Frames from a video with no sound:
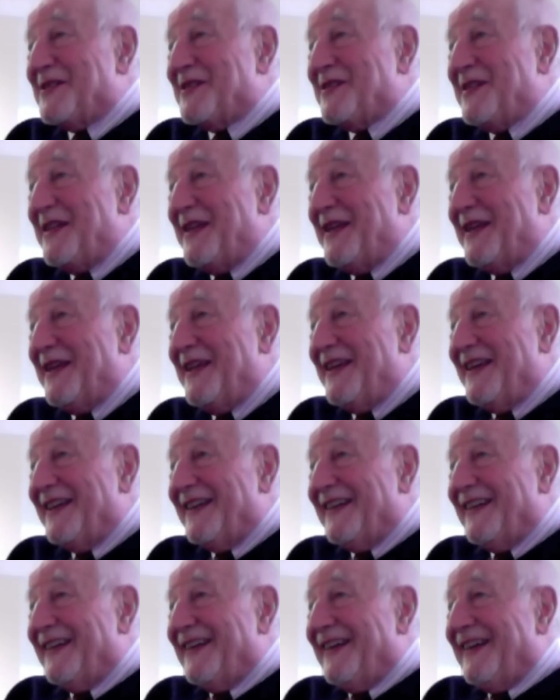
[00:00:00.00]
heart,
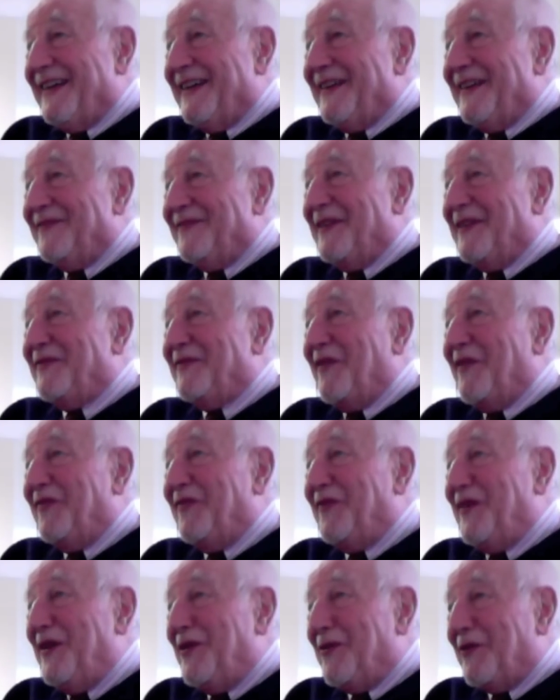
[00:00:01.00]
so that they
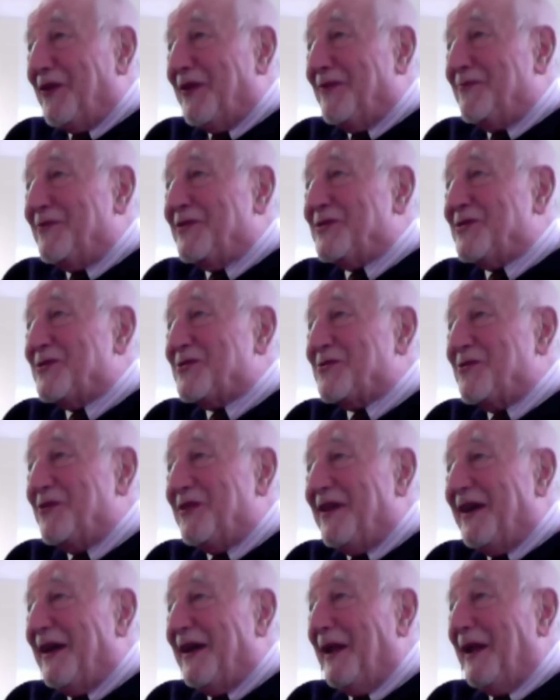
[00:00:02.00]
see
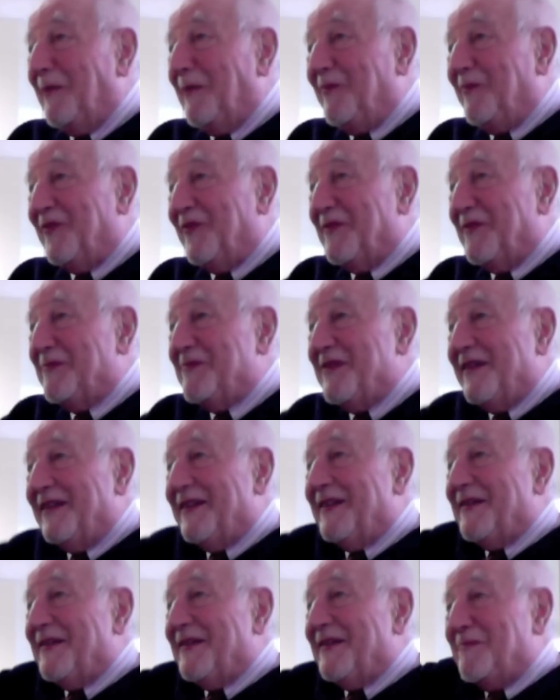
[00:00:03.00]
that the
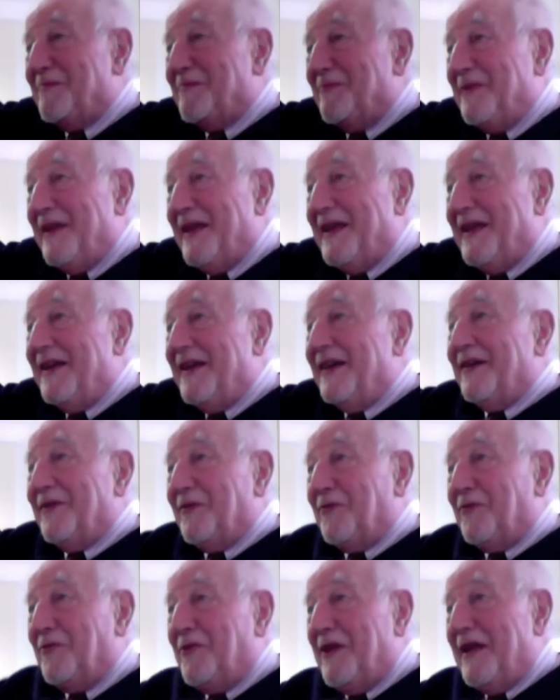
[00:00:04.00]
theory, which is going to
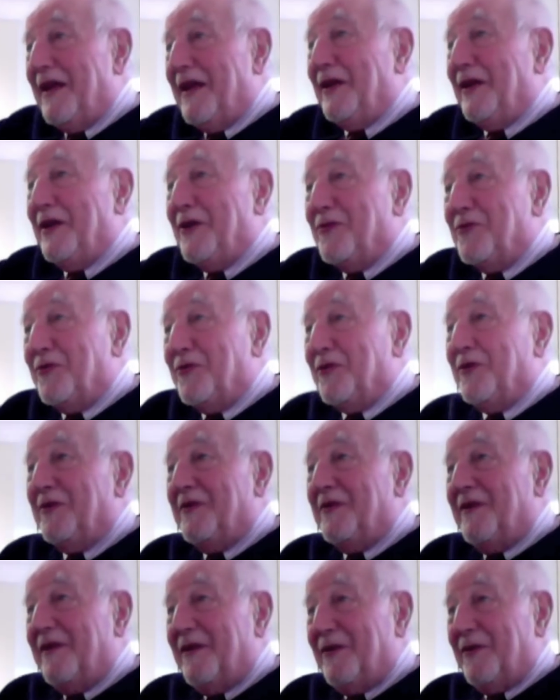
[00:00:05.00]
help them
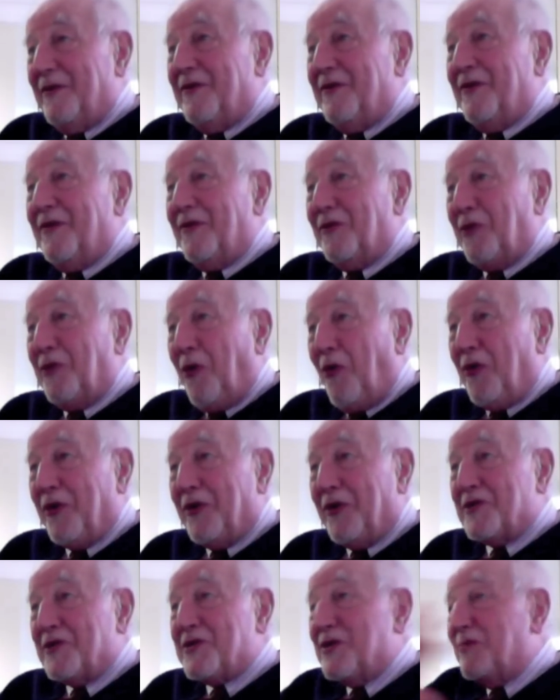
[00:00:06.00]
be
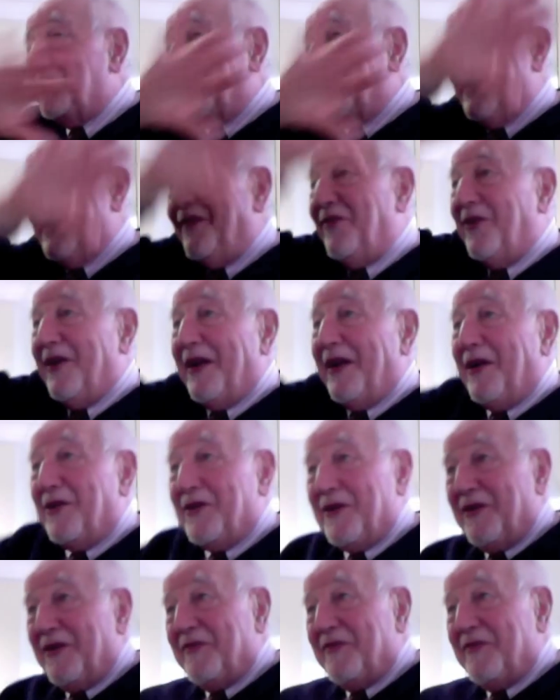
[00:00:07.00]
really good
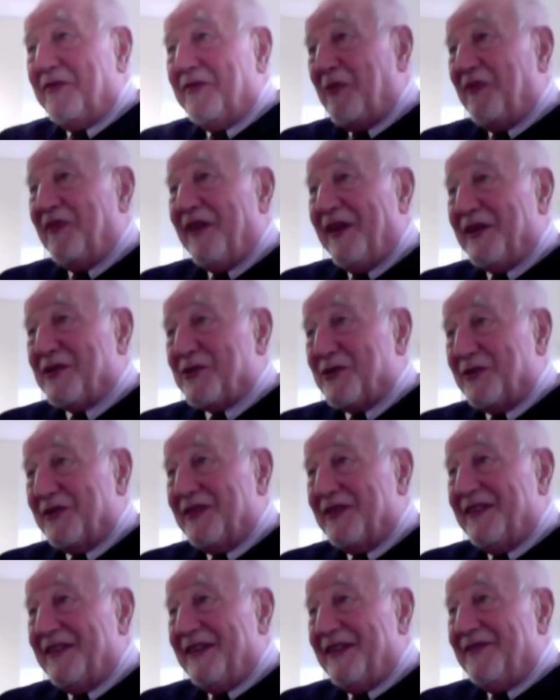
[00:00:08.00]
lawyers
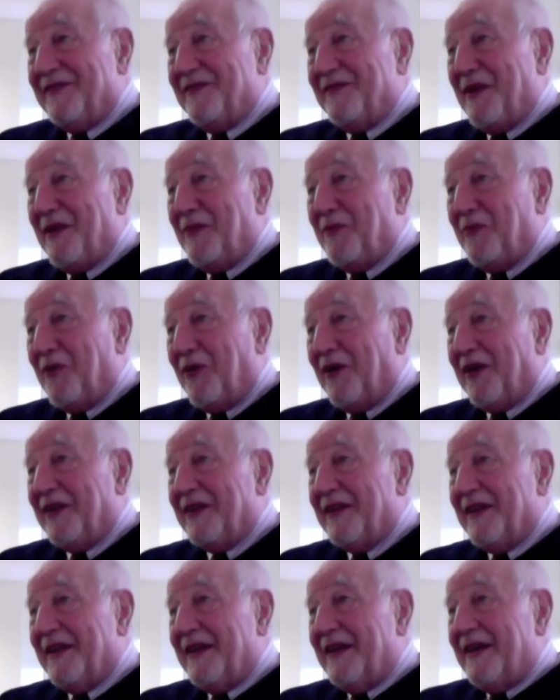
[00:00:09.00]
in whatever area of
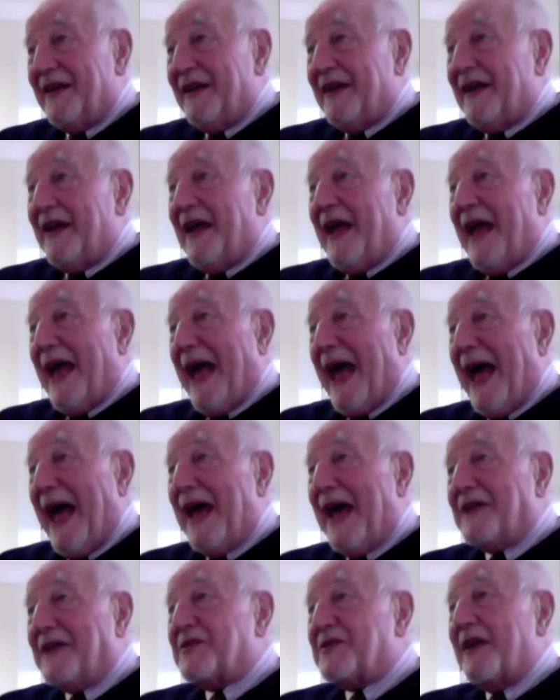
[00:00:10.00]
a profession
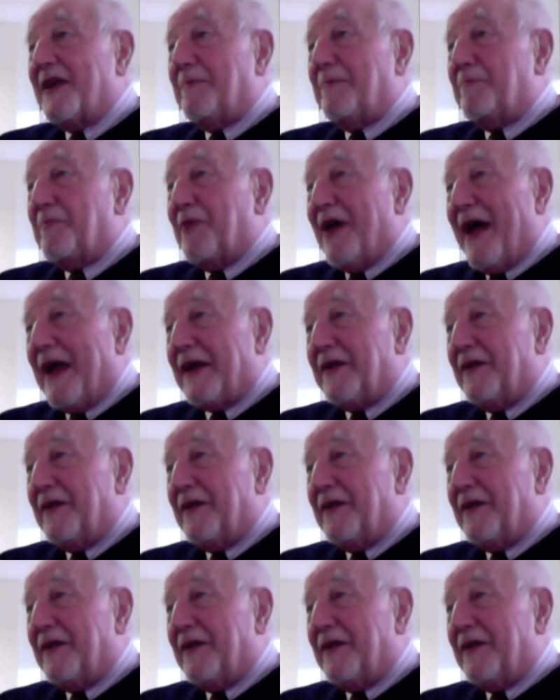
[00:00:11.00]
they want,